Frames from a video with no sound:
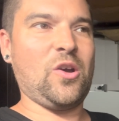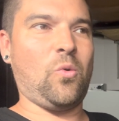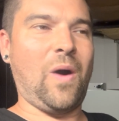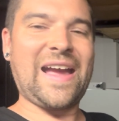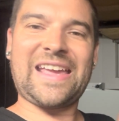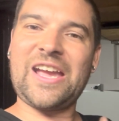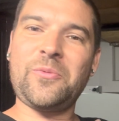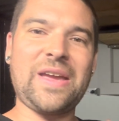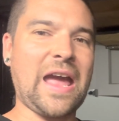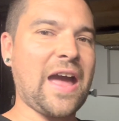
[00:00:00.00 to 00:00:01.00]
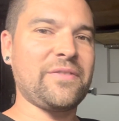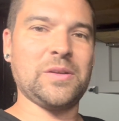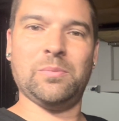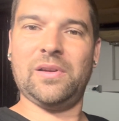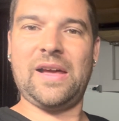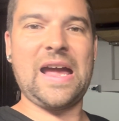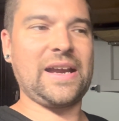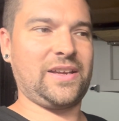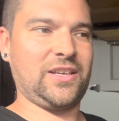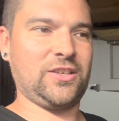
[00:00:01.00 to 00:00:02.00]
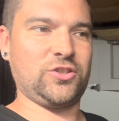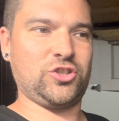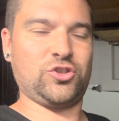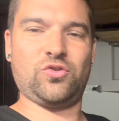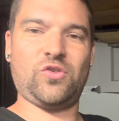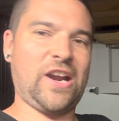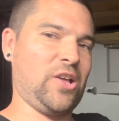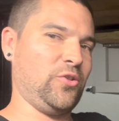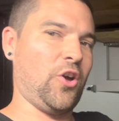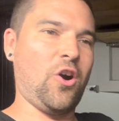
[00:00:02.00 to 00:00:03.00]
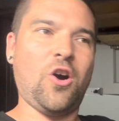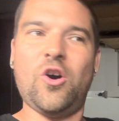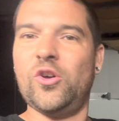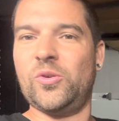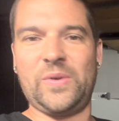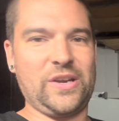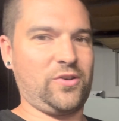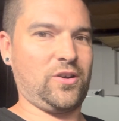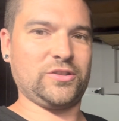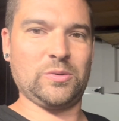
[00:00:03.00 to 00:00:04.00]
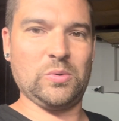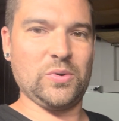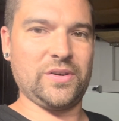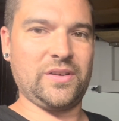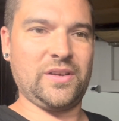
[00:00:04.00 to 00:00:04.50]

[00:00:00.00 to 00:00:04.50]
why can't we have the black just ground all the way across the board?